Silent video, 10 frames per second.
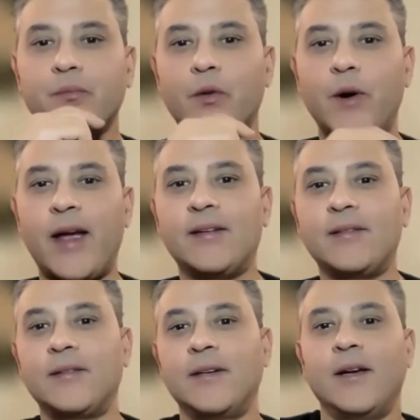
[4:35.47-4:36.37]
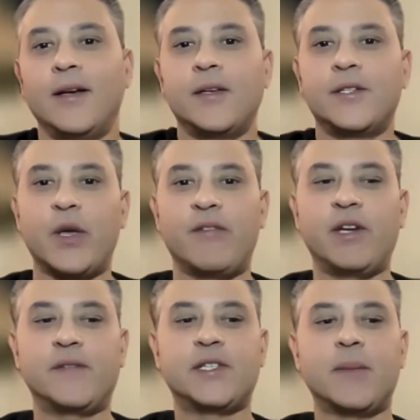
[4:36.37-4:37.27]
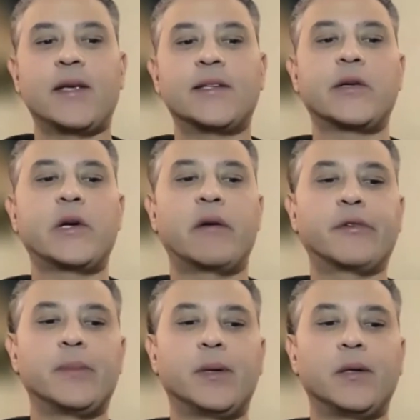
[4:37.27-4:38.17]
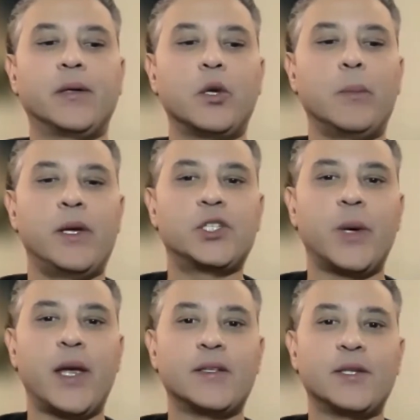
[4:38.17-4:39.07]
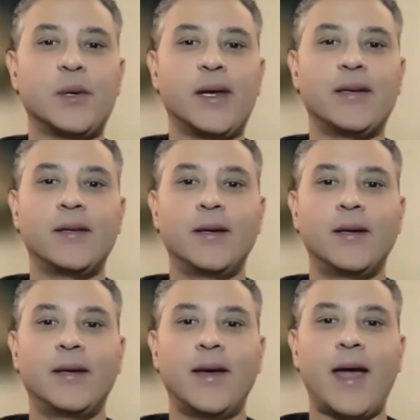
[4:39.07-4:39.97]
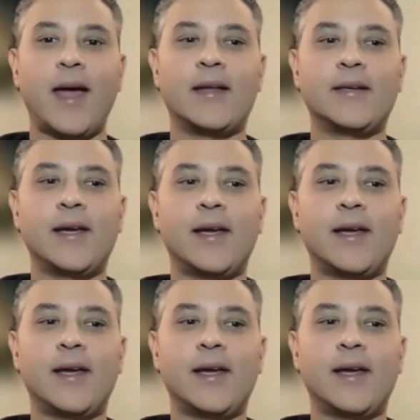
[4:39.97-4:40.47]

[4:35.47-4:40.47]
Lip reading: right? So even if something's uncomfortable, you habituate to it. And